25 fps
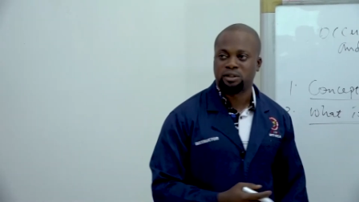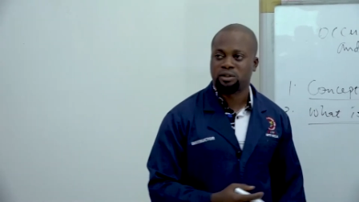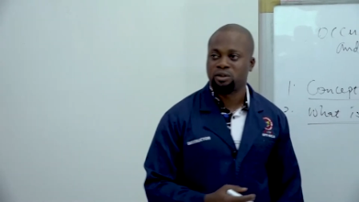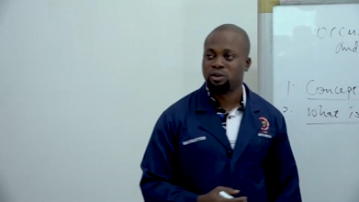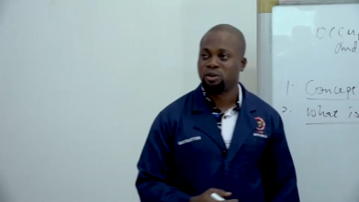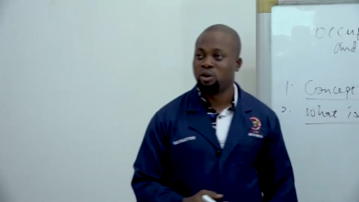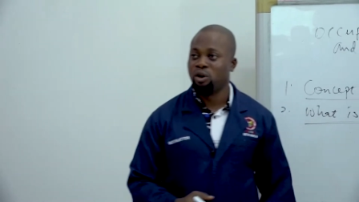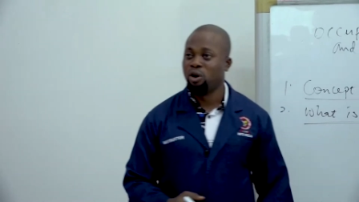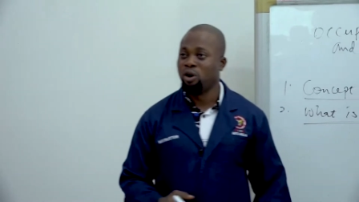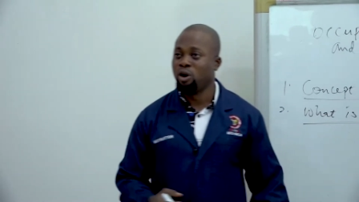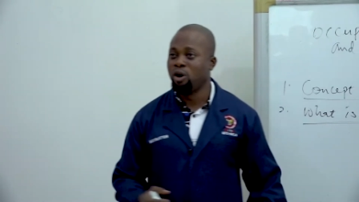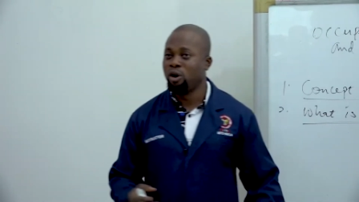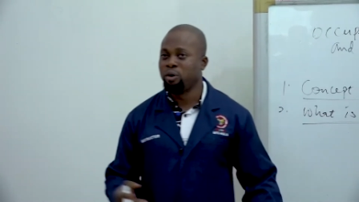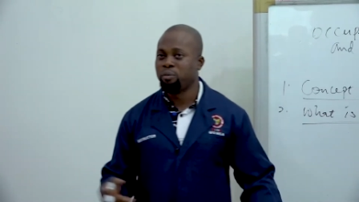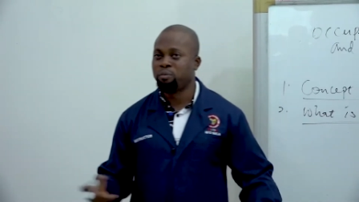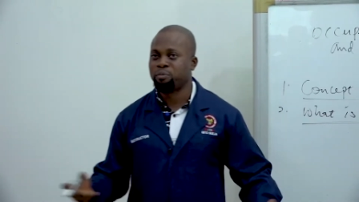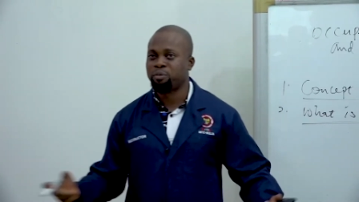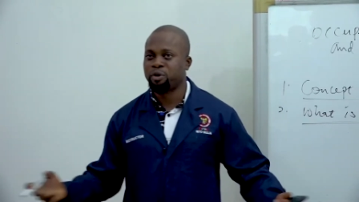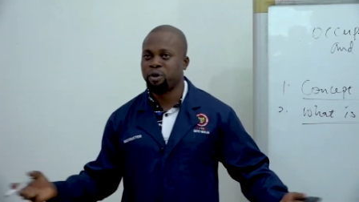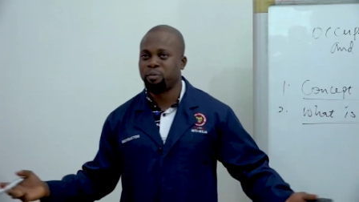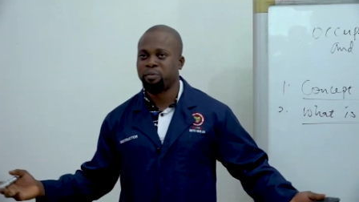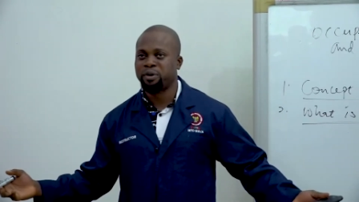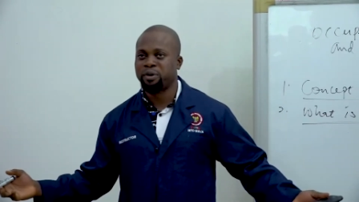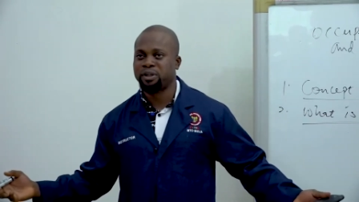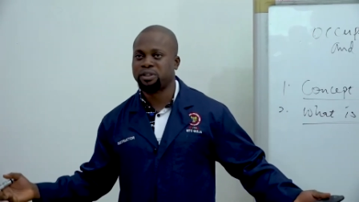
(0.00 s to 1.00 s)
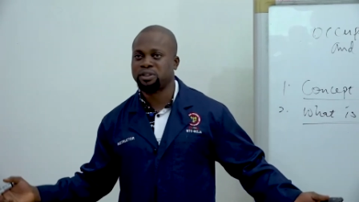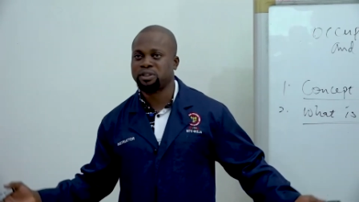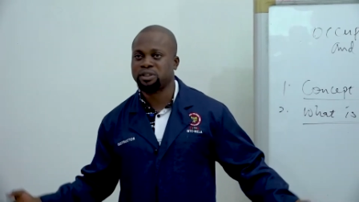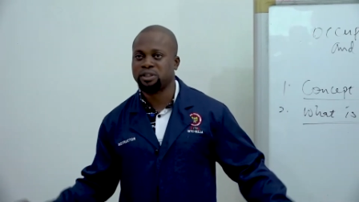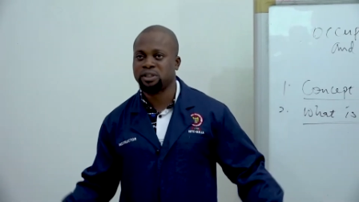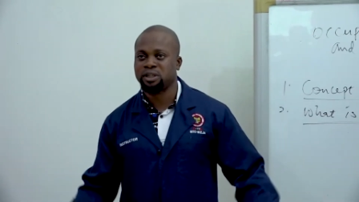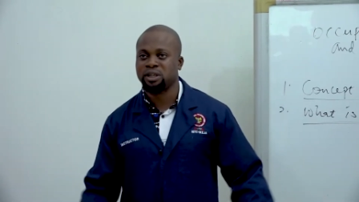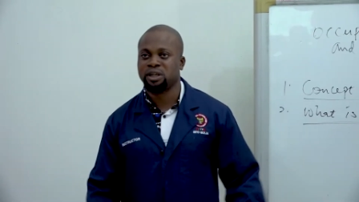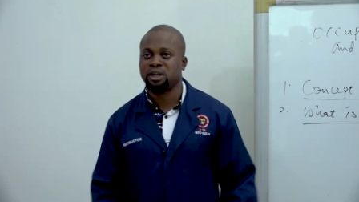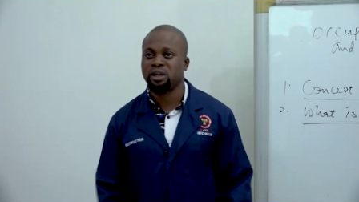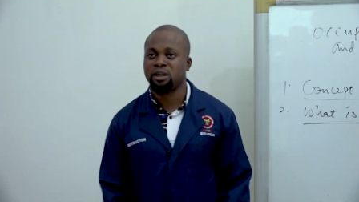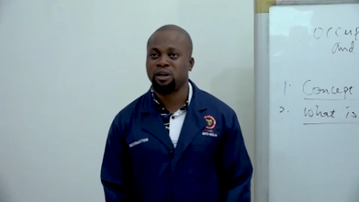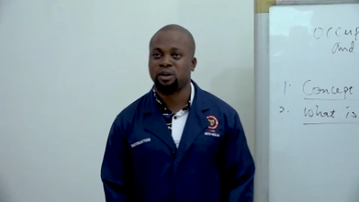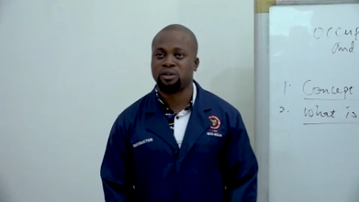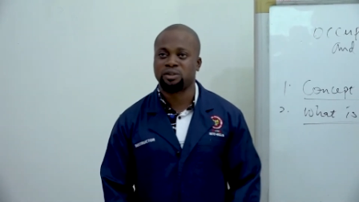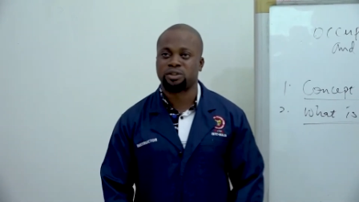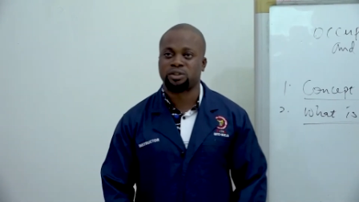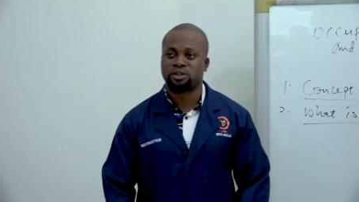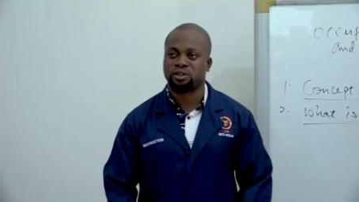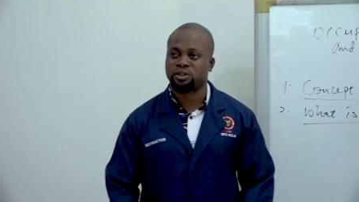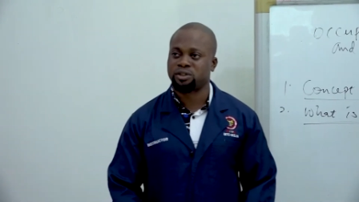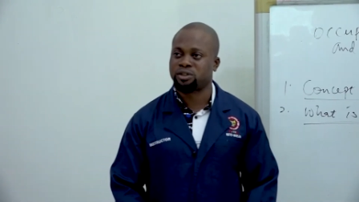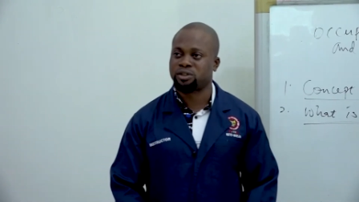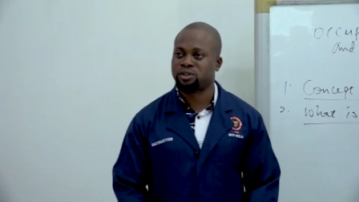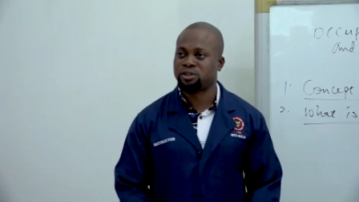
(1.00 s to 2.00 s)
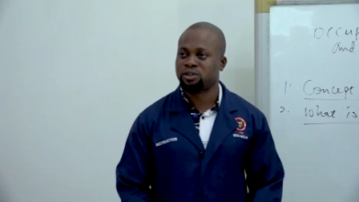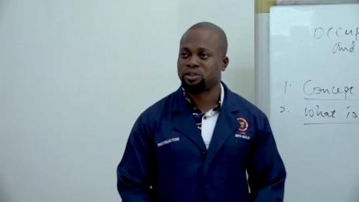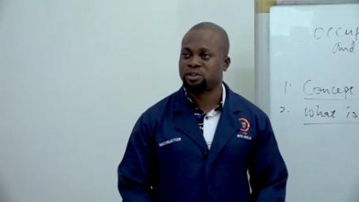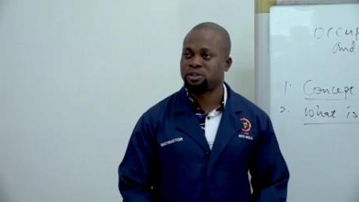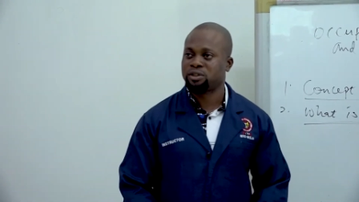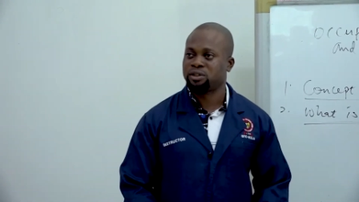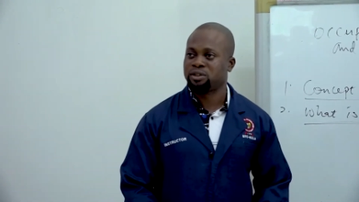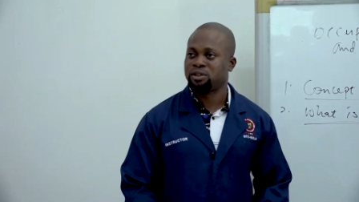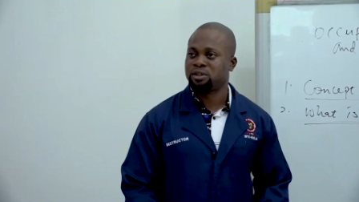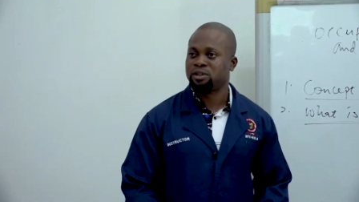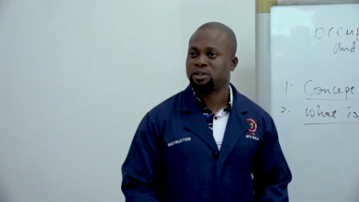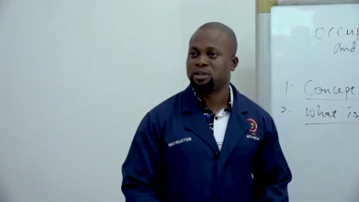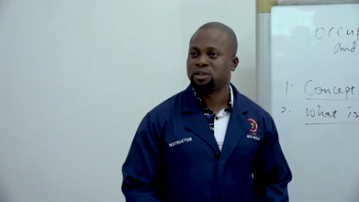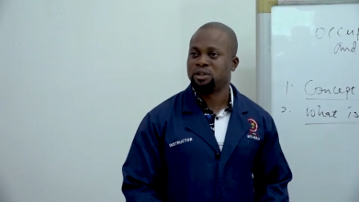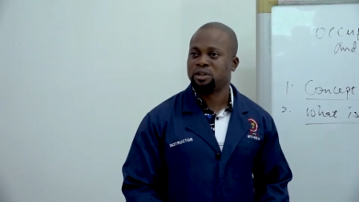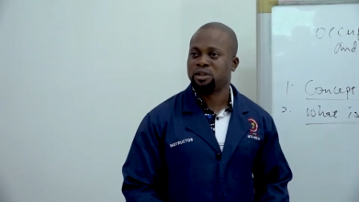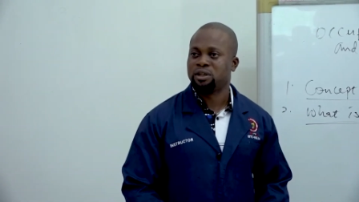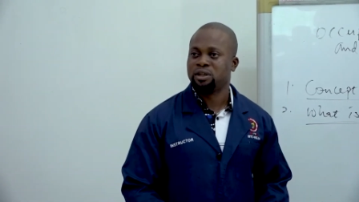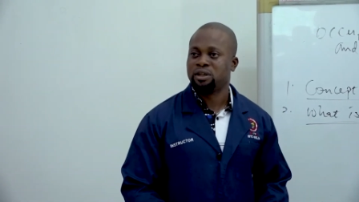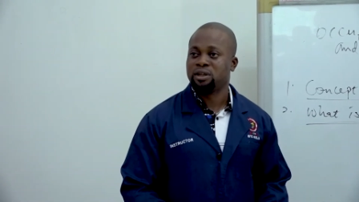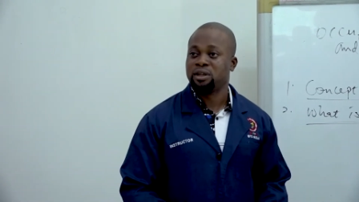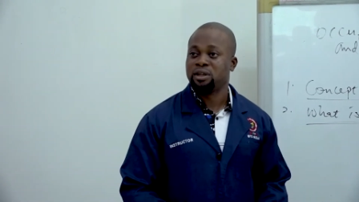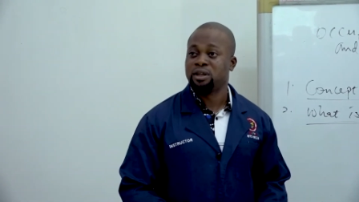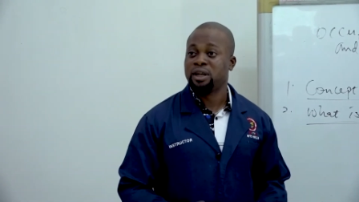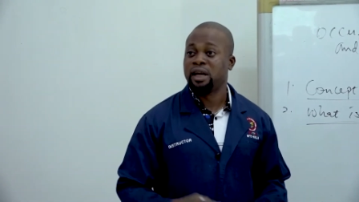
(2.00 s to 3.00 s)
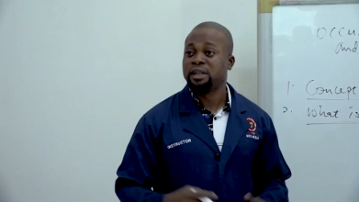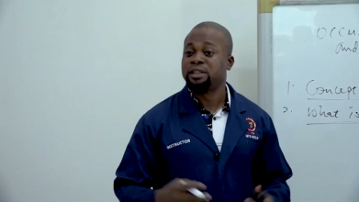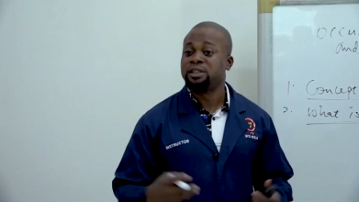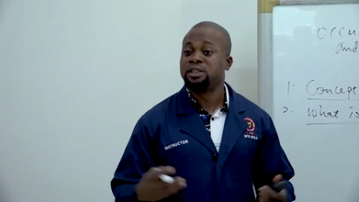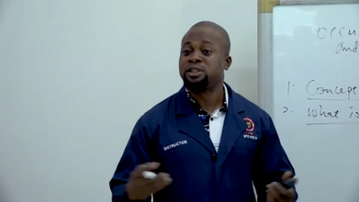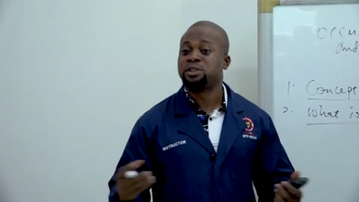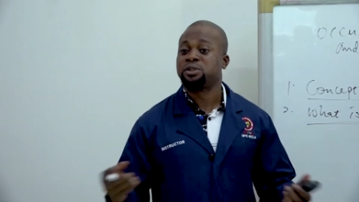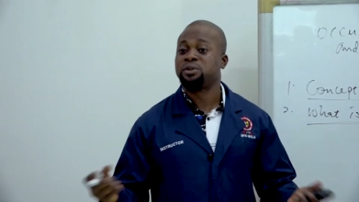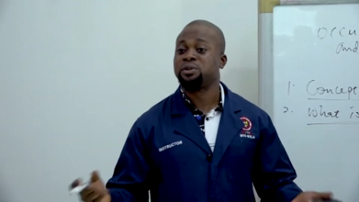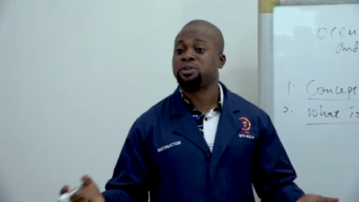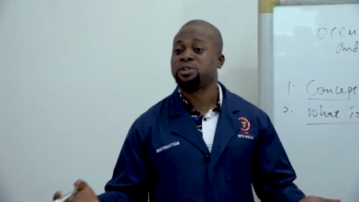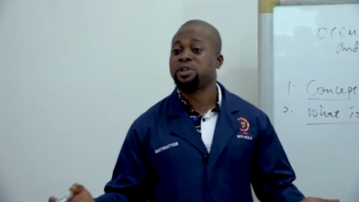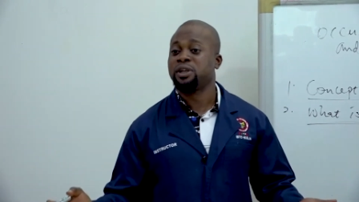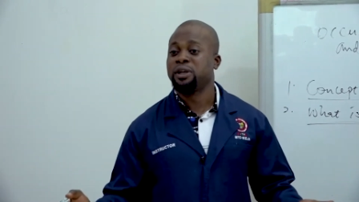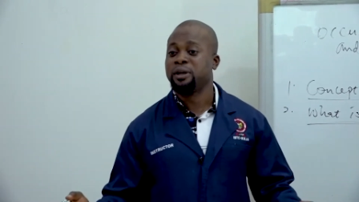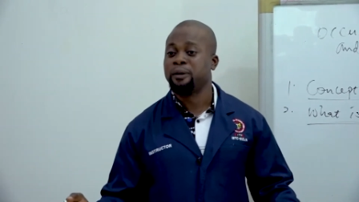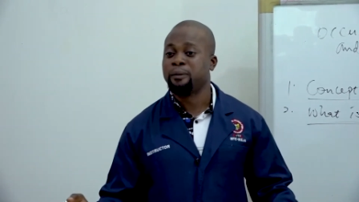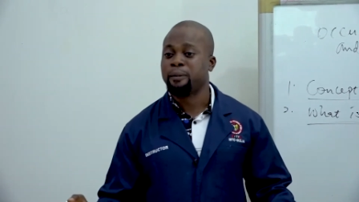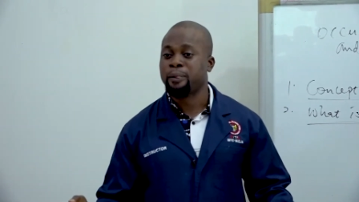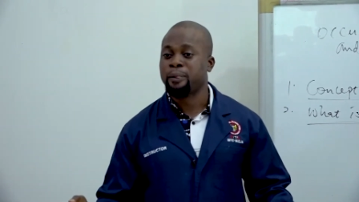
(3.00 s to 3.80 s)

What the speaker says: or property loss. That is to say,